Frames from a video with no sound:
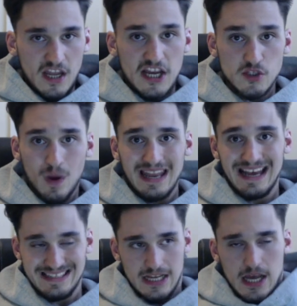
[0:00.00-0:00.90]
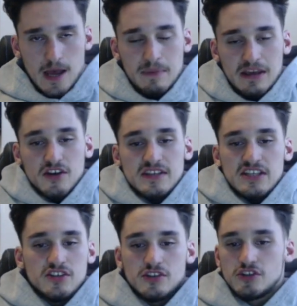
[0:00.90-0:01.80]
as well as, because
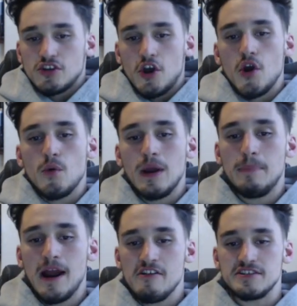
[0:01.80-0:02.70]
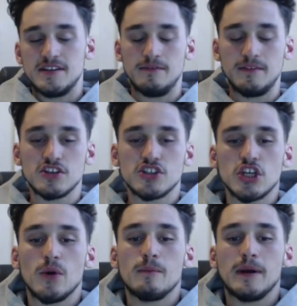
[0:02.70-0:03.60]
it's so imperative
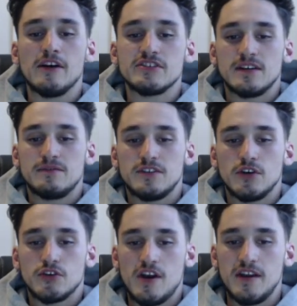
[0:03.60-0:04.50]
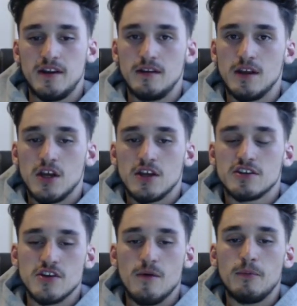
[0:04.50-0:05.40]
to your trading,
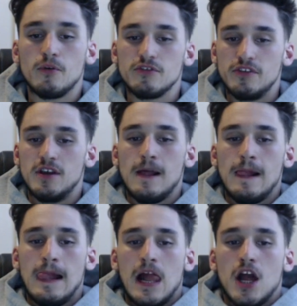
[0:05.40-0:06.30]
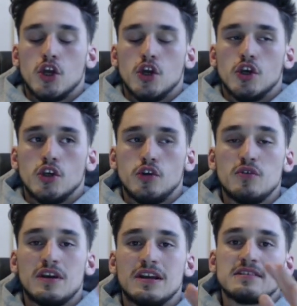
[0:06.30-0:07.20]
so important.
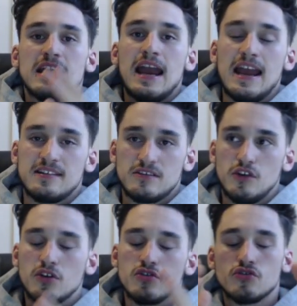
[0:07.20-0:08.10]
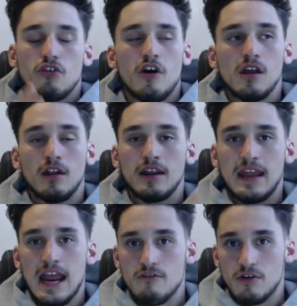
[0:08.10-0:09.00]
You can test, you can trial and
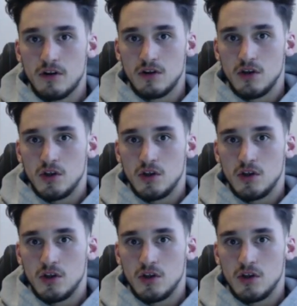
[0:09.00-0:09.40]
error